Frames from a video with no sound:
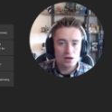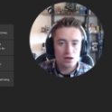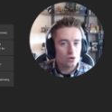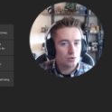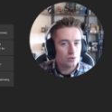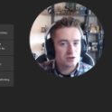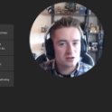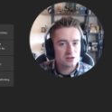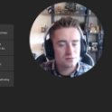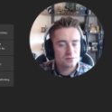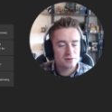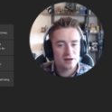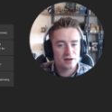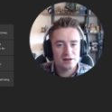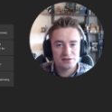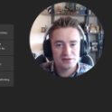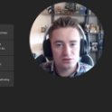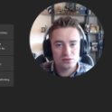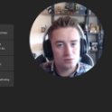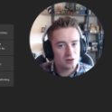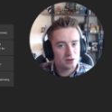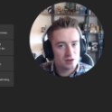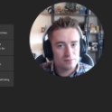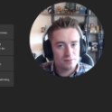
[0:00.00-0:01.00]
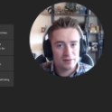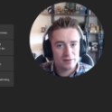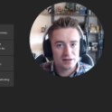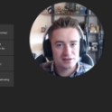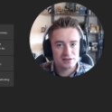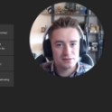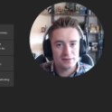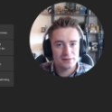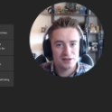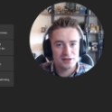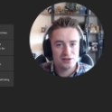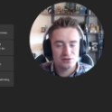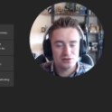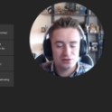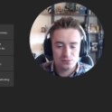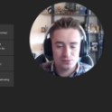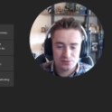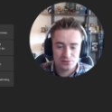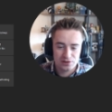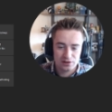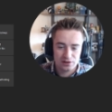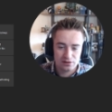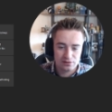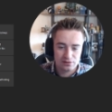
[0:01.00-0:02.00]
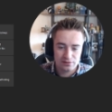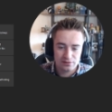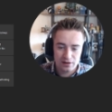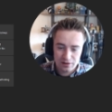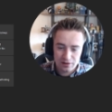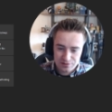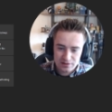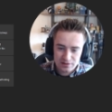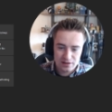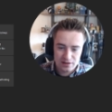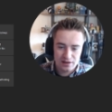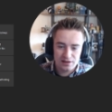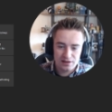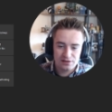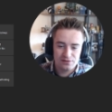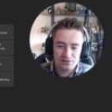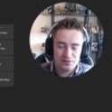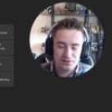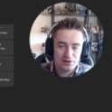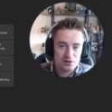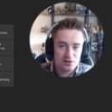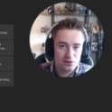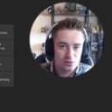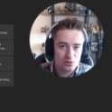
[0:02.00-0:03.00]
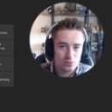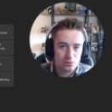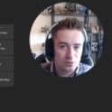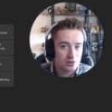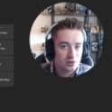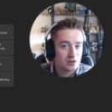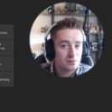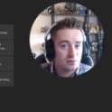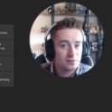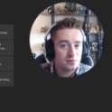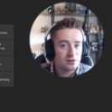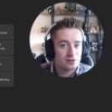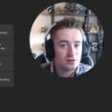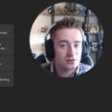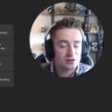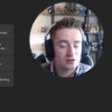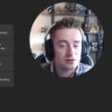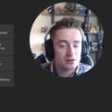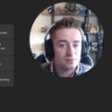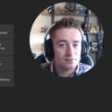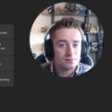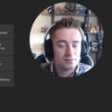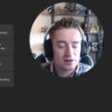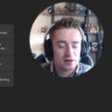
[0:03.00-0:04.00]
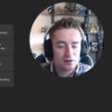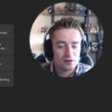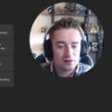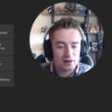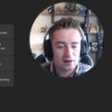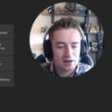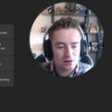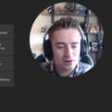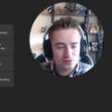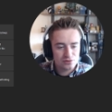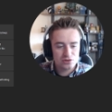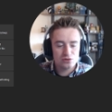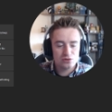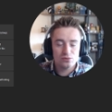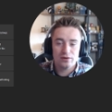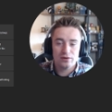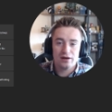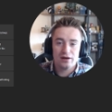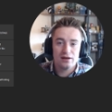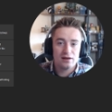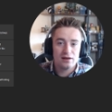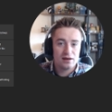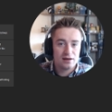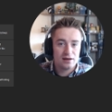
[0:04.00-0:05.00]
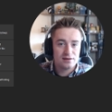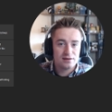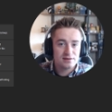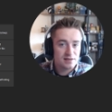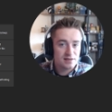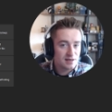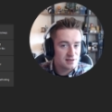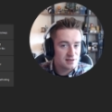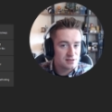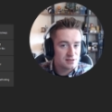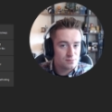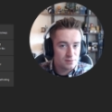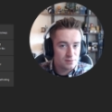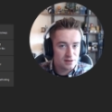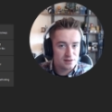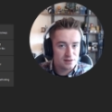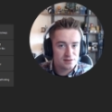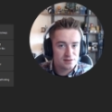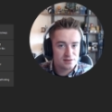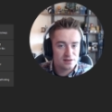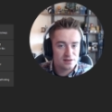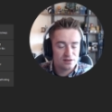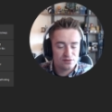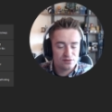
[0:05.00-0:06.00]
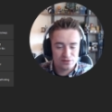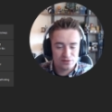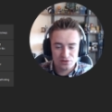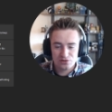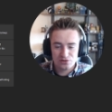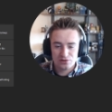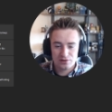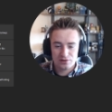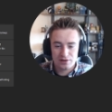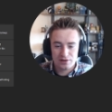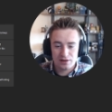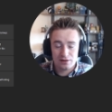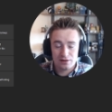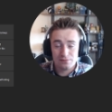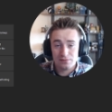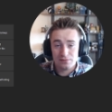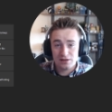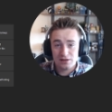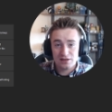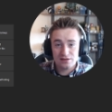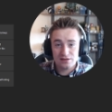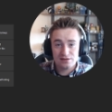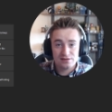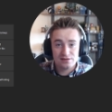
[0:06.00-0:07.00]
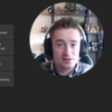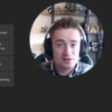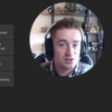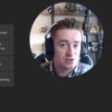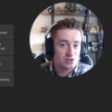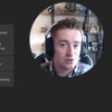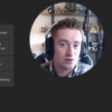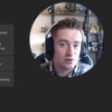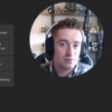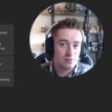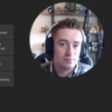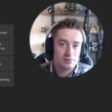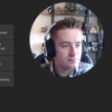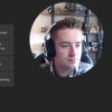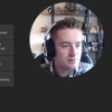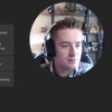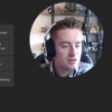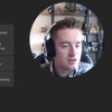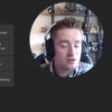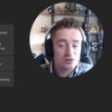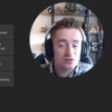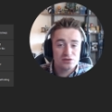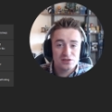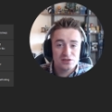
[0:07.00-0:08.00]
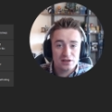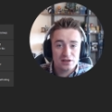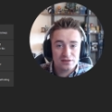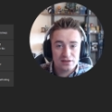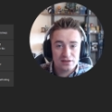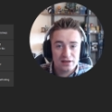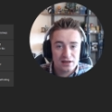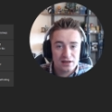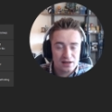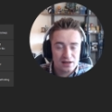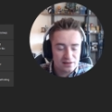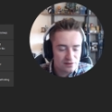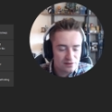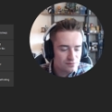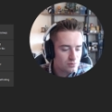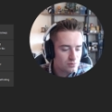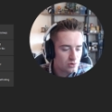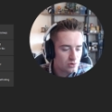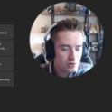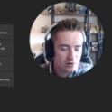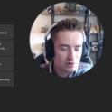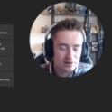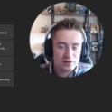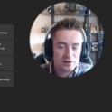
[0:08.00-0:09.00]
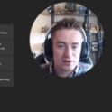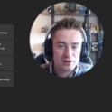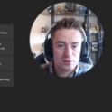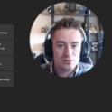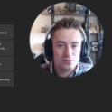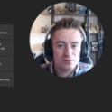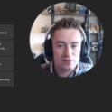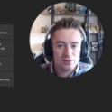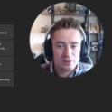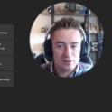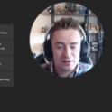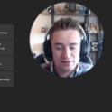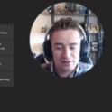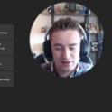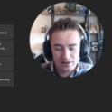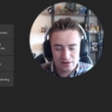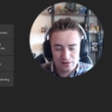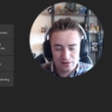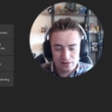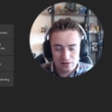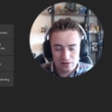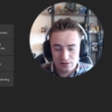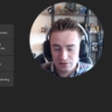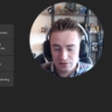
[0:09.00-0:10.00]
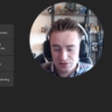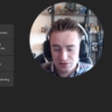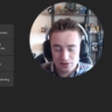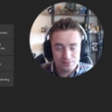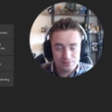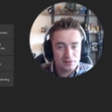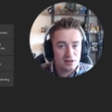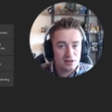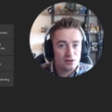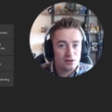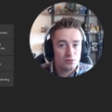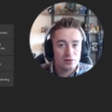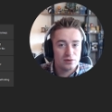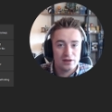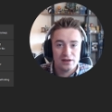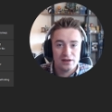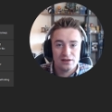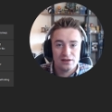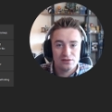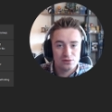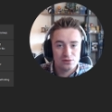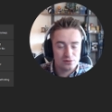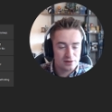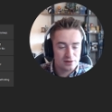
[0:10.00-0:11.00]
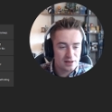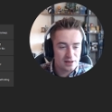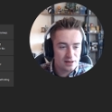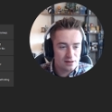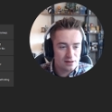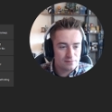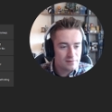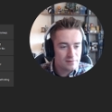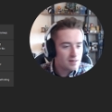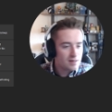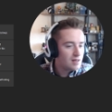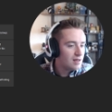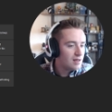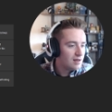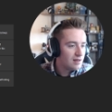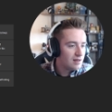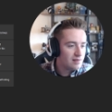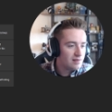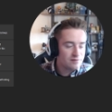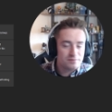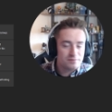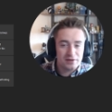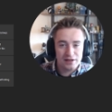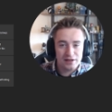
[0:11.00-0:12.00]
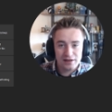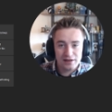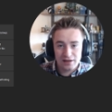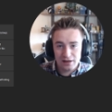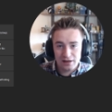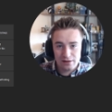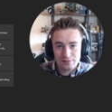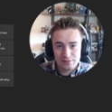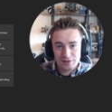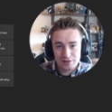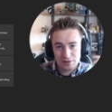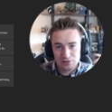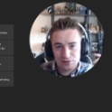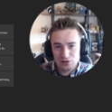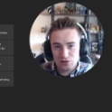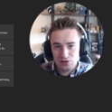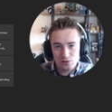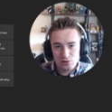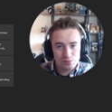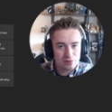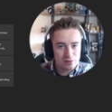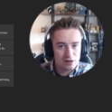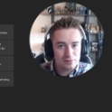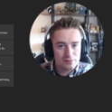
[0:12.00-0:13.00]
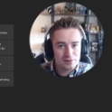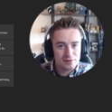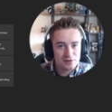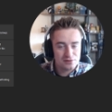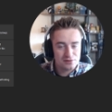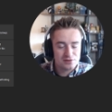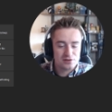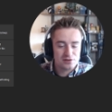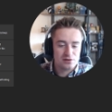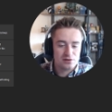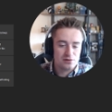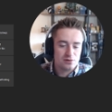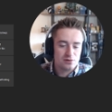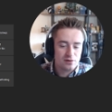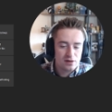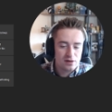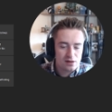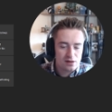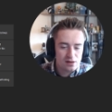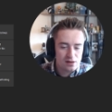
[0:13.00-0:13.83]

What's up guys, and welcome back to my YouTube channel. Now in today's video, we're going to be learning about how to write a text-based adventure game in C sharp. Now there's nothing I love more in coding than something relating to a game. I love playing games, and you probably do too.